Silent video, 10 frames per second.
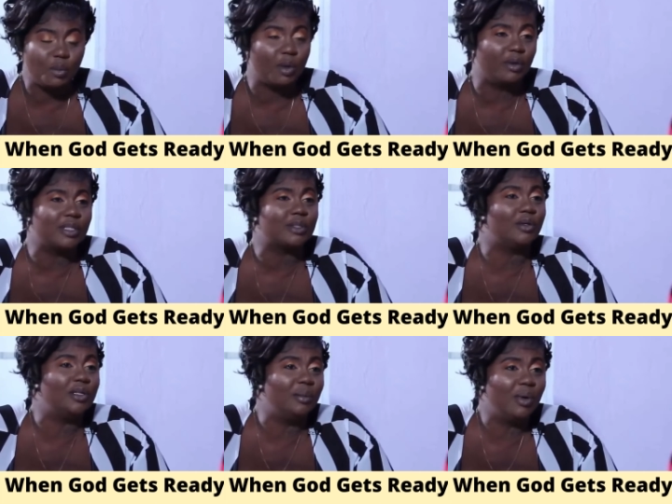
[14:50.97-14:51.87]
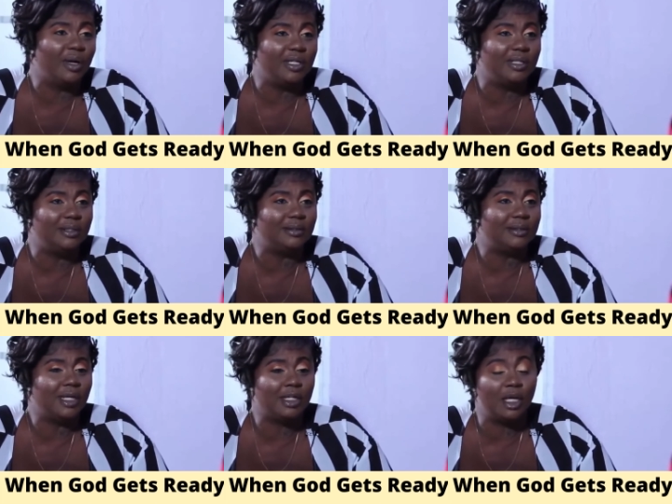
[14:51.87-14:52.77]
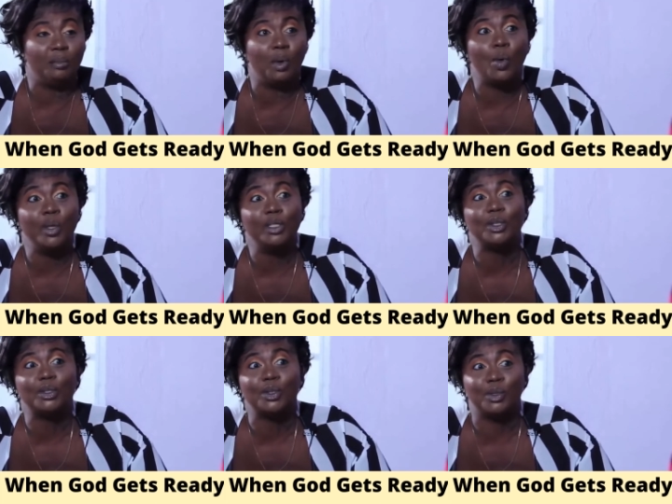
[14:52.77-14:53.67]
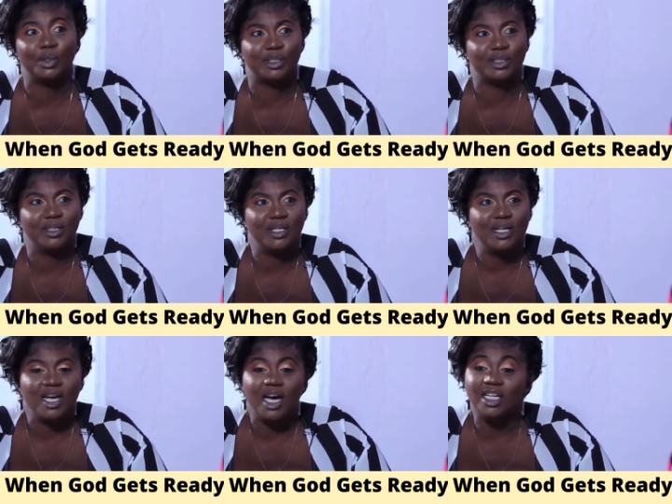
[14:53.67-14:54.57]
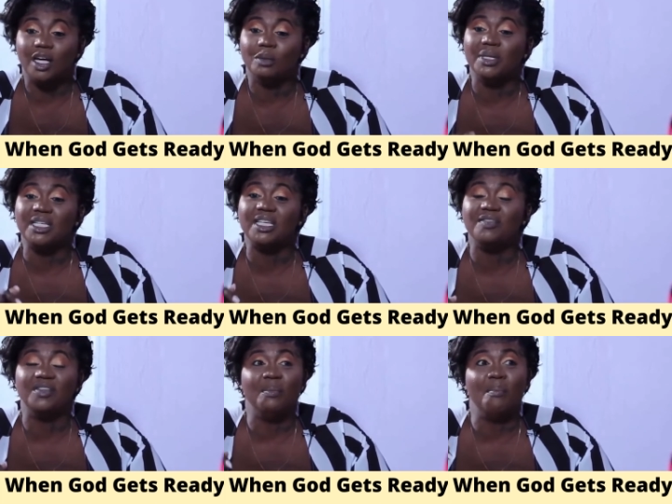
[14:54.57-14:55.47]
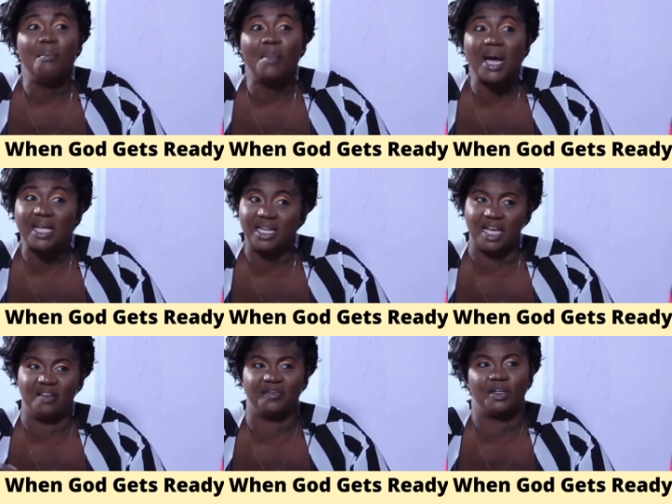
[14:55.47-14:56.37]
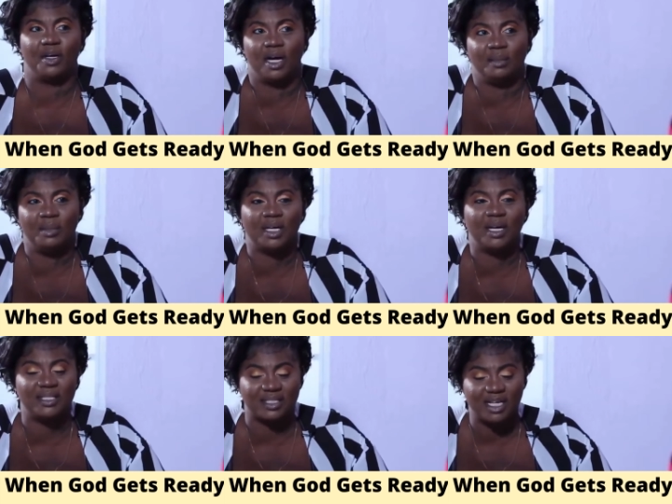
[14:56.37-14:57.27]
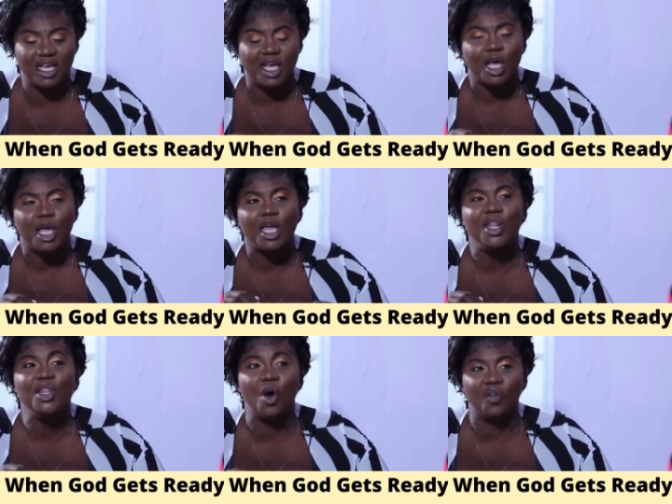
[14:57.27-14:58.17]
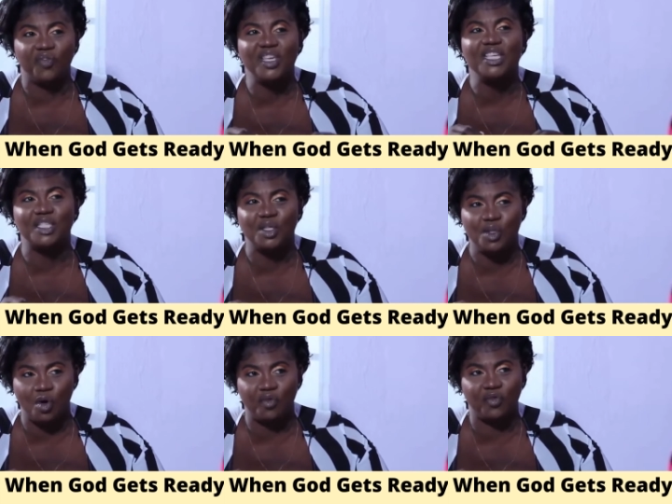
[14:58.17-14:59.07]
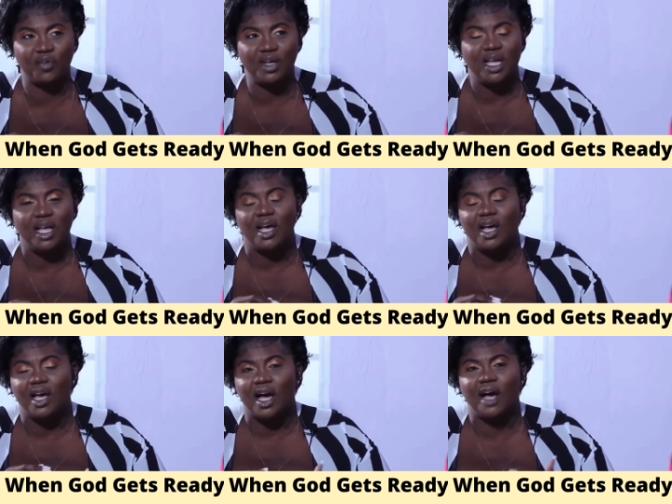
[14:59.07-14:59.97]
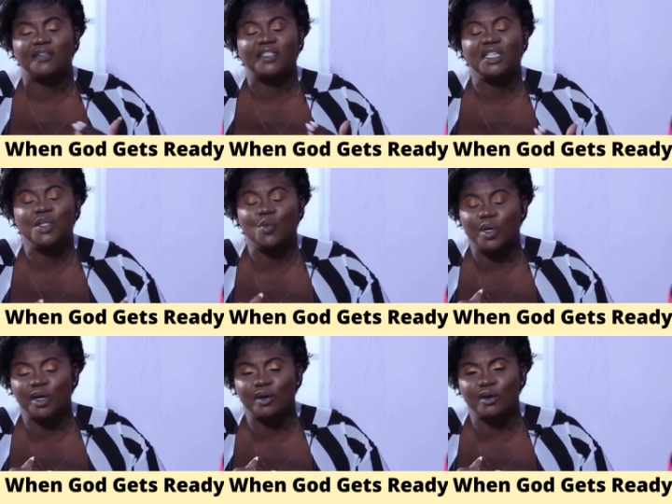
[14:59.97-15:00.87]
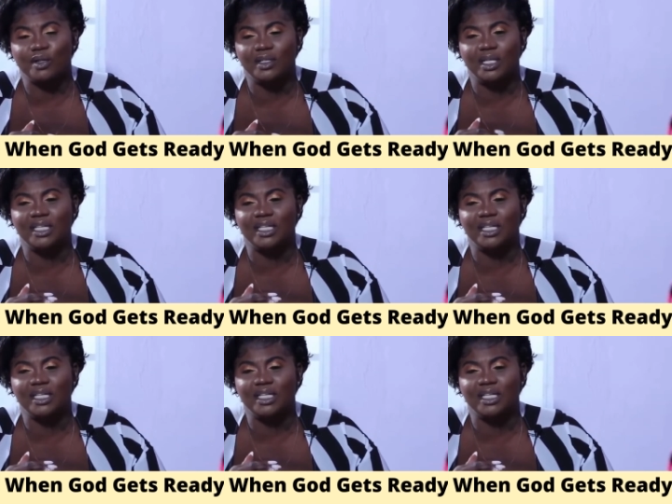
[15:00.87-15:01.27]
tomorrow is Sunday morning, and I'll be going to church, and I'll be giving my life to God, because enough is enough. Mm-hmm. I've seen where